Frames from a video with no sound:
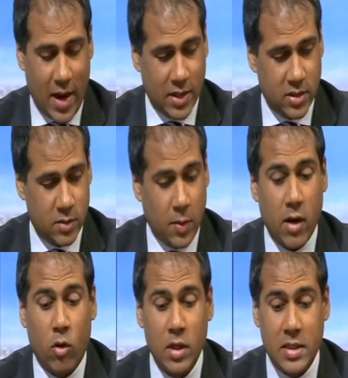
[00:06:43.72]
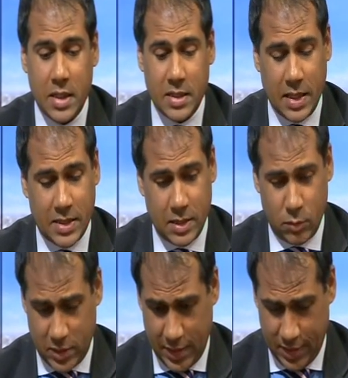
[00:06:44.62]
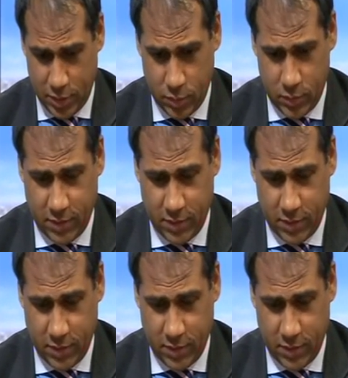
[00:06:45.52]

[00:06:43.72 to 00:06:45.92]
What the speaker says: Alex, despite all his successes, it was Leeds who